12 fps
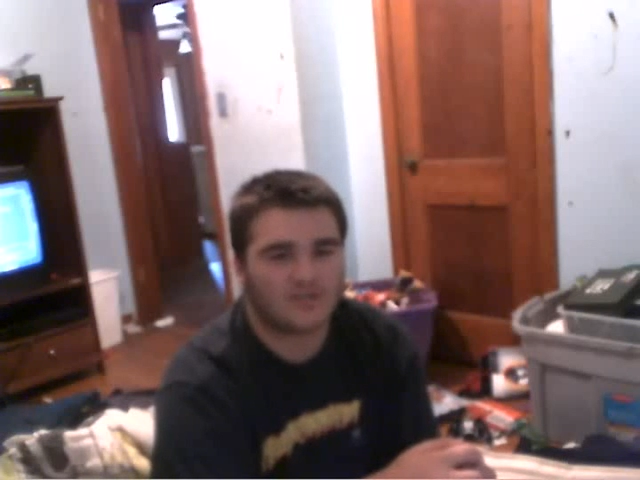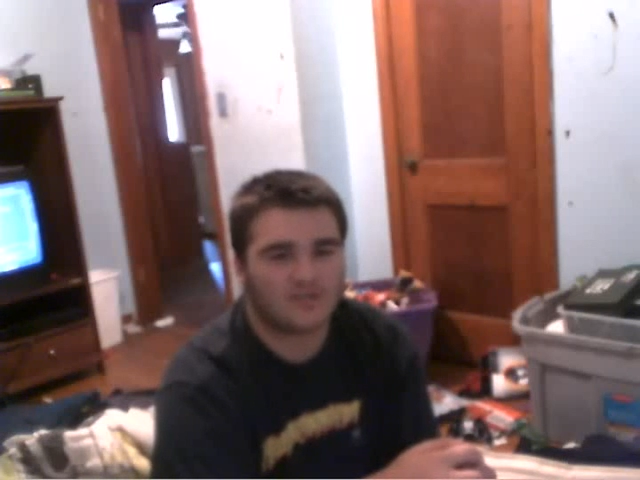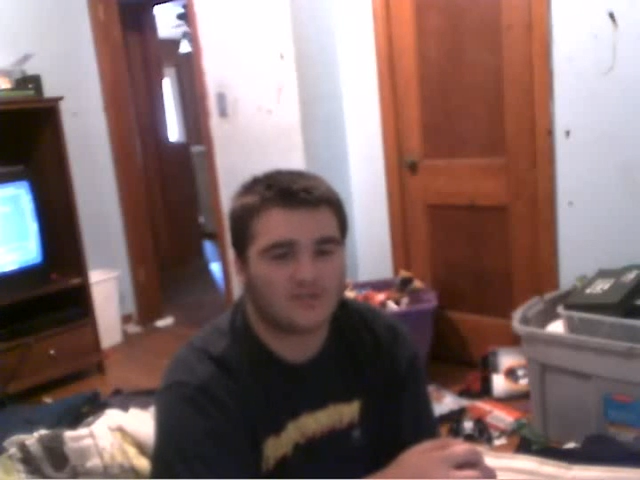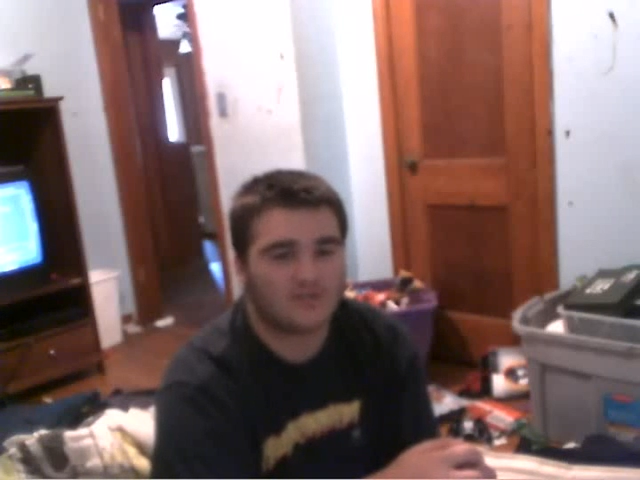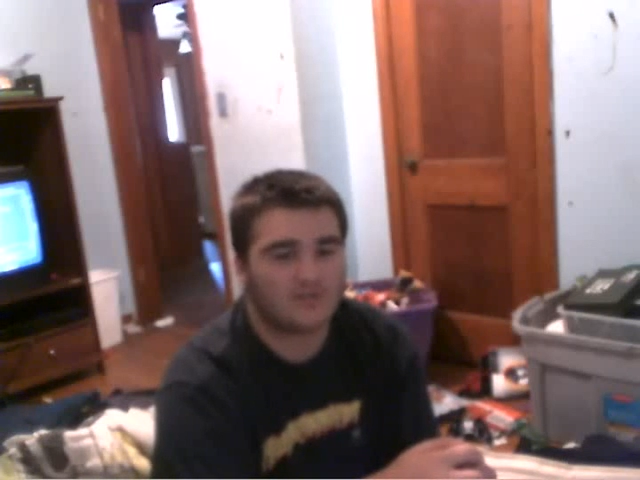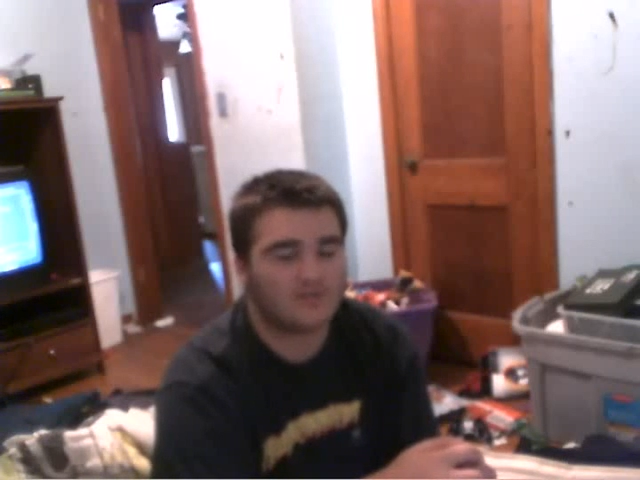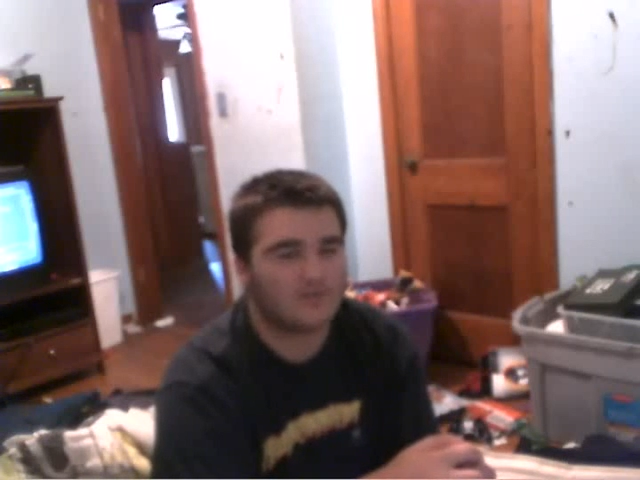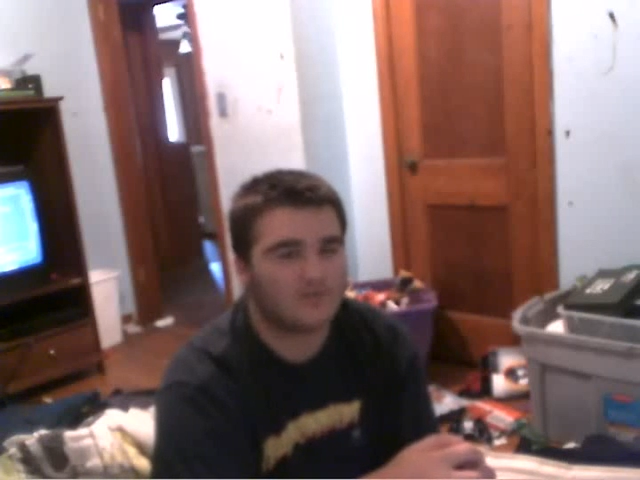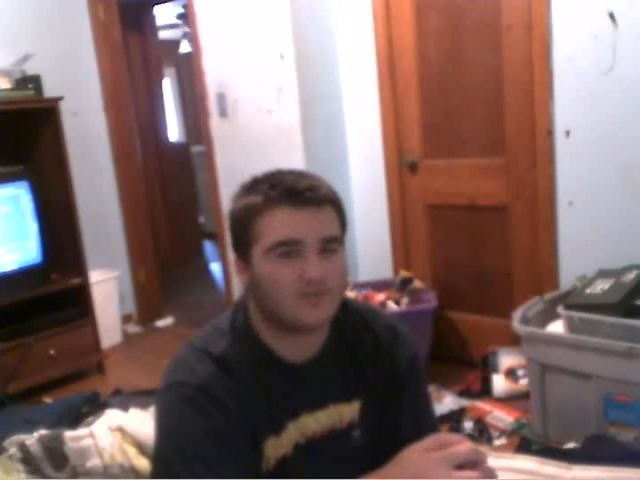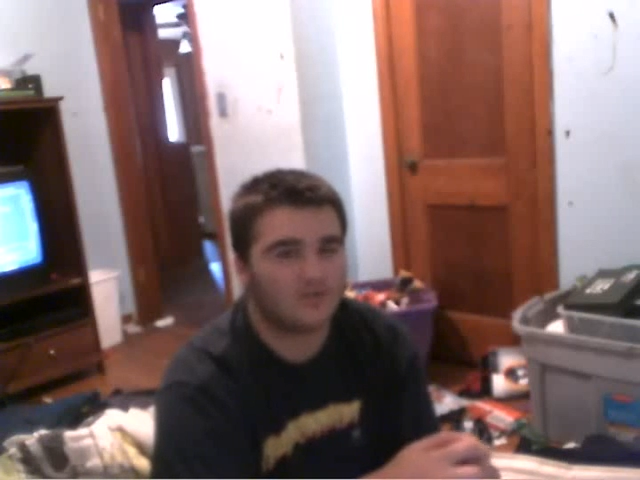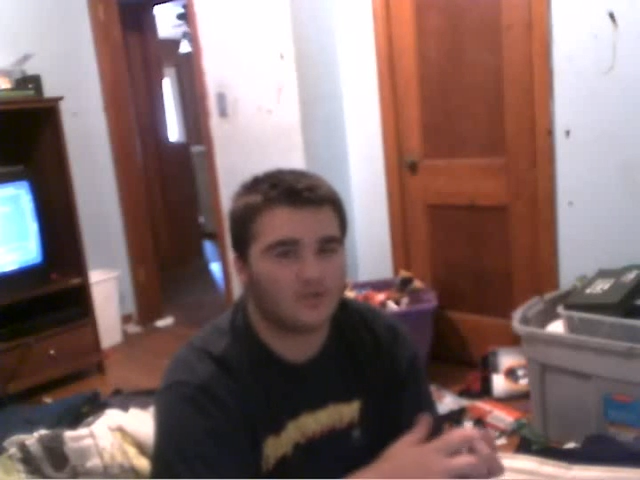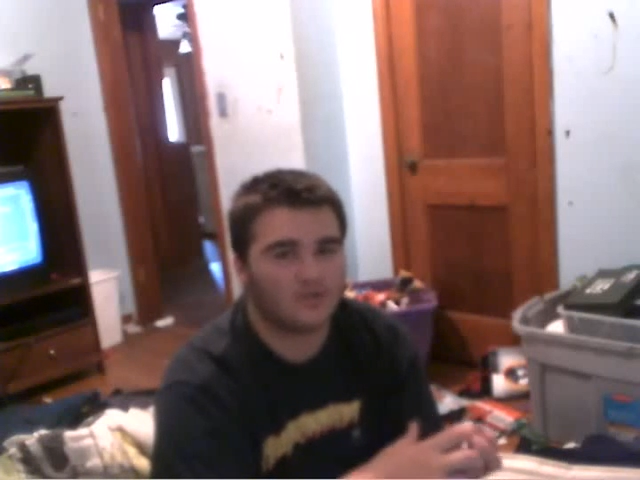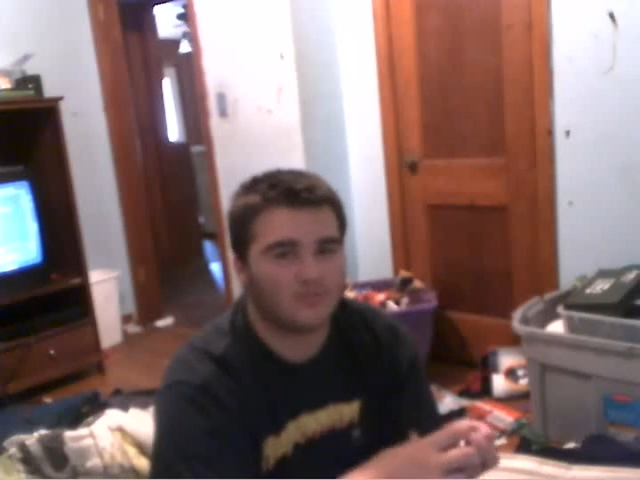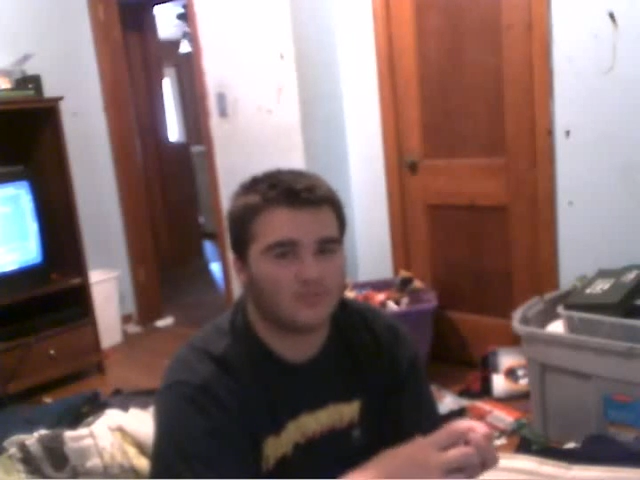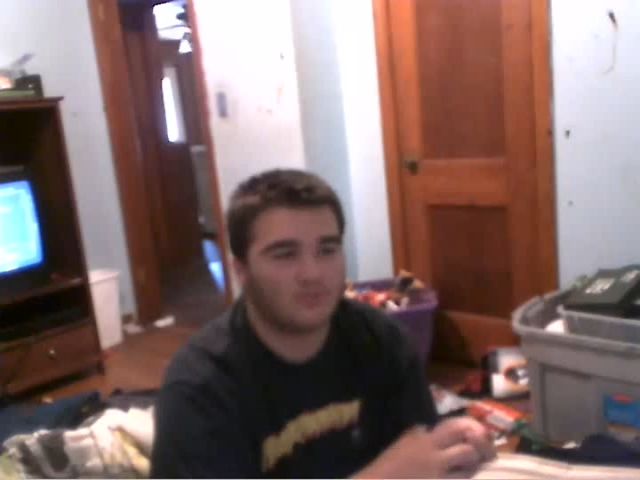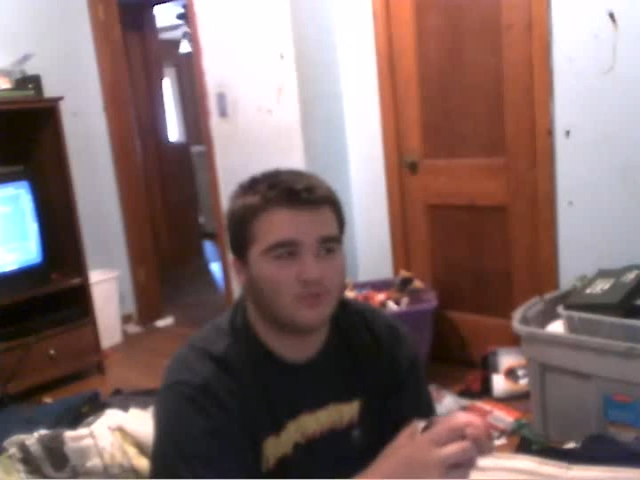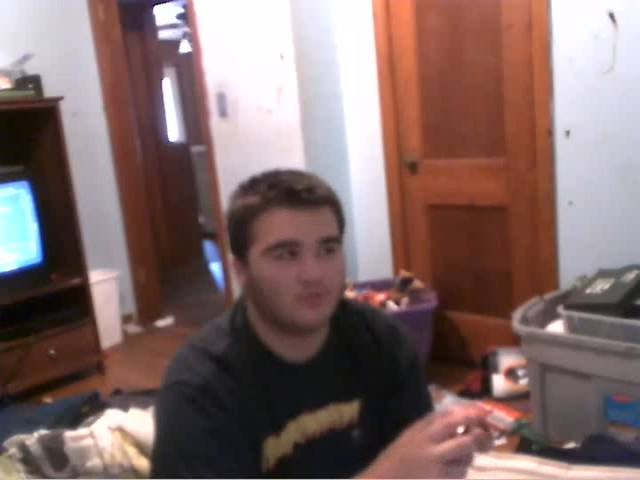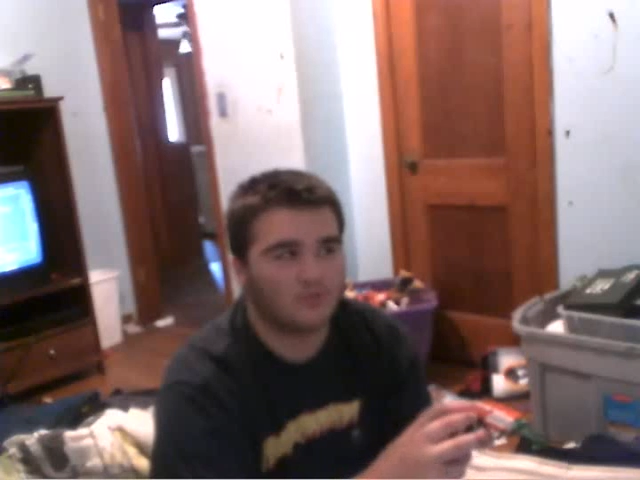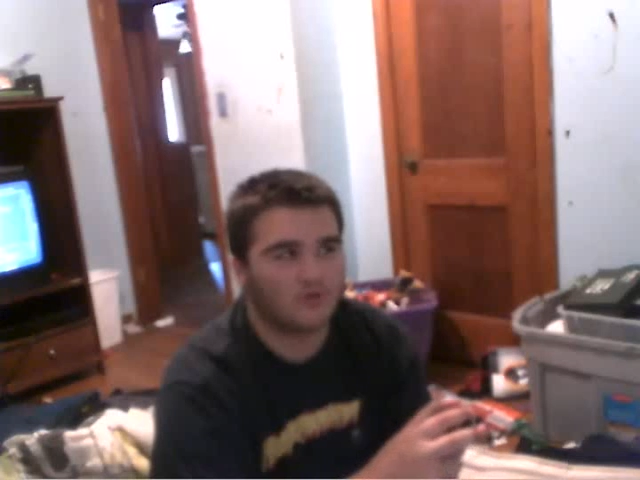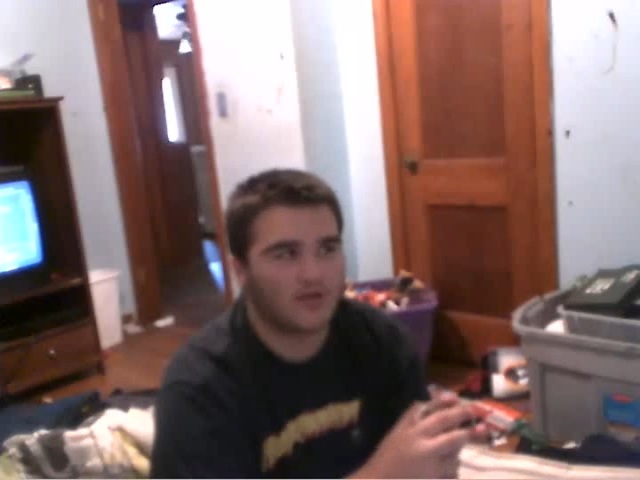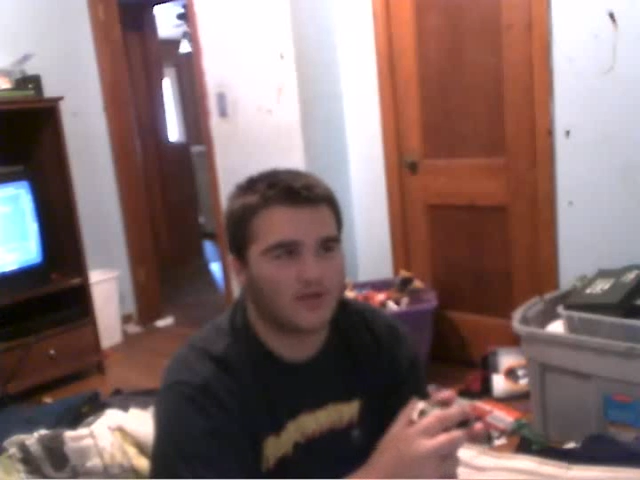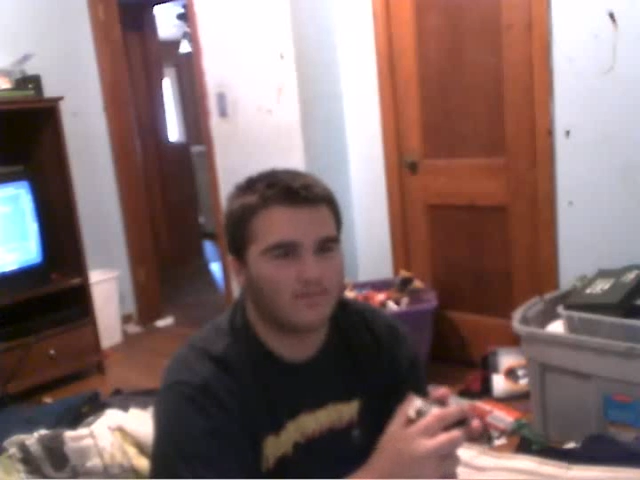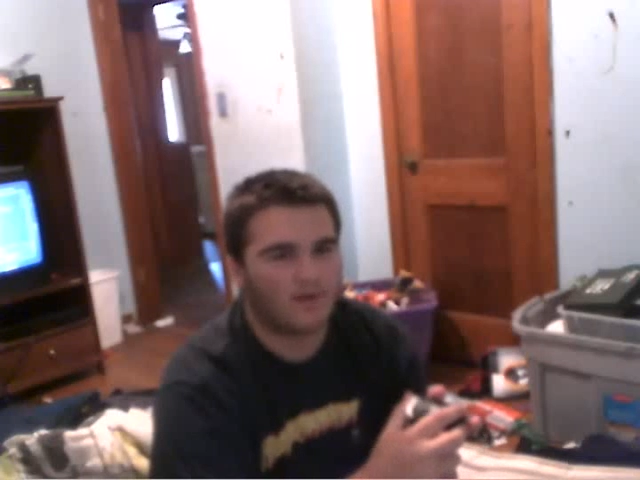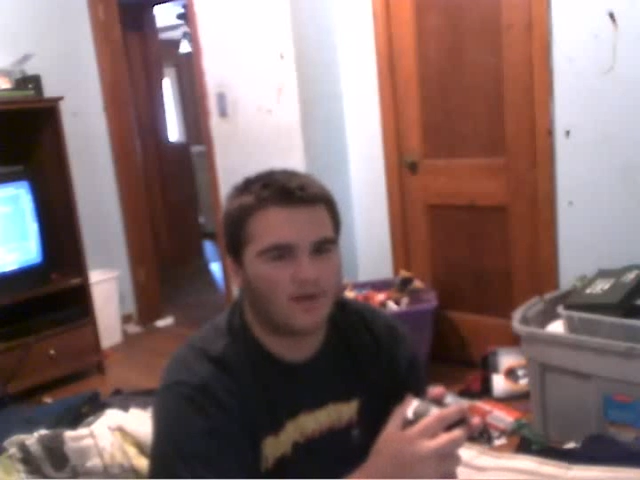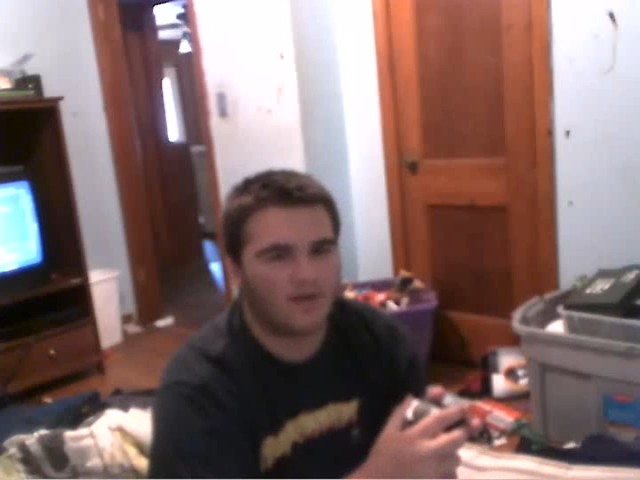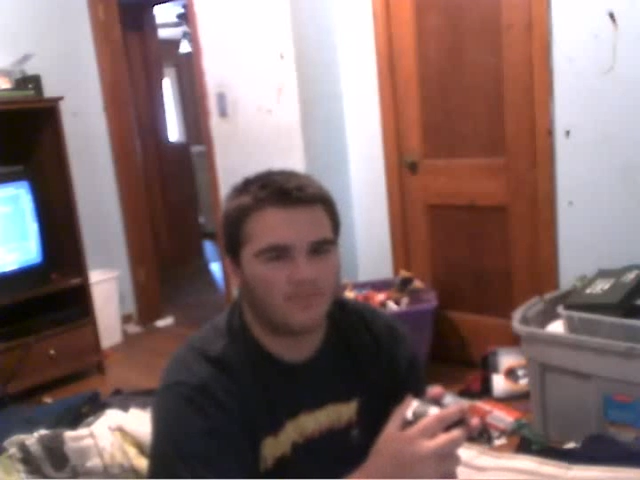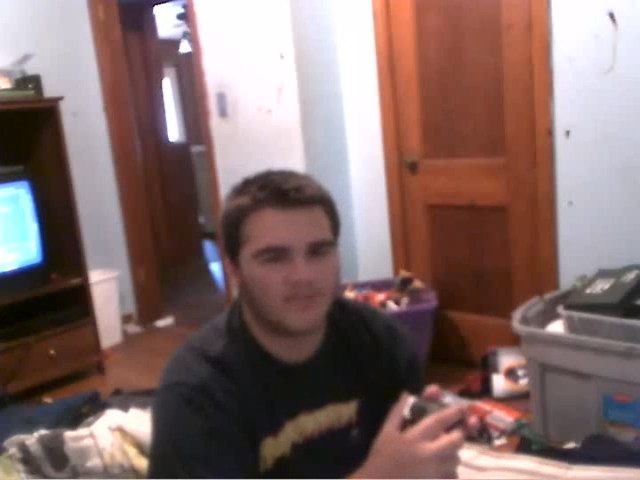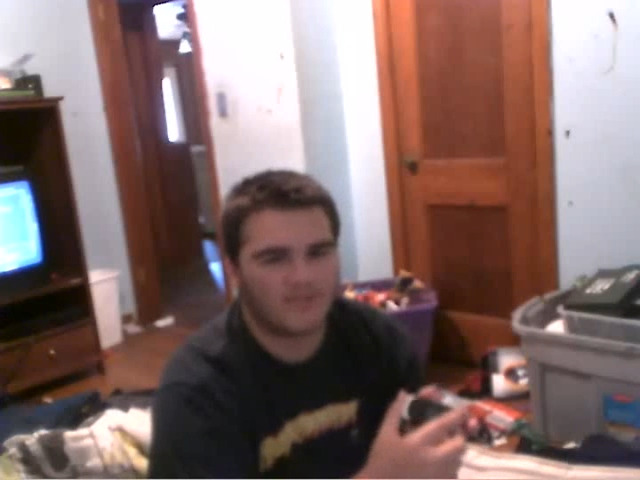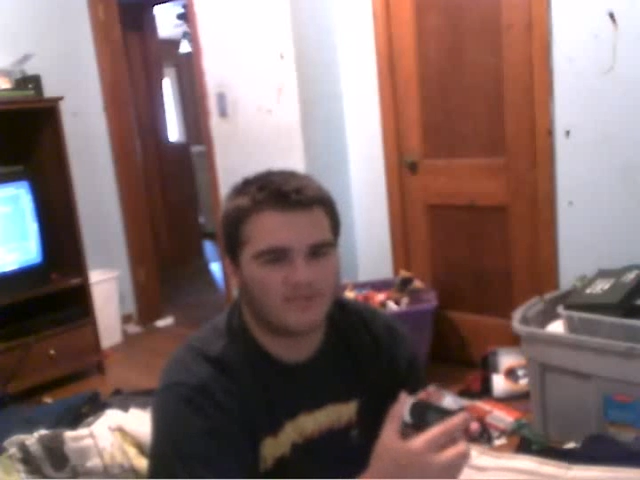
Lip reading: It's good, great pops.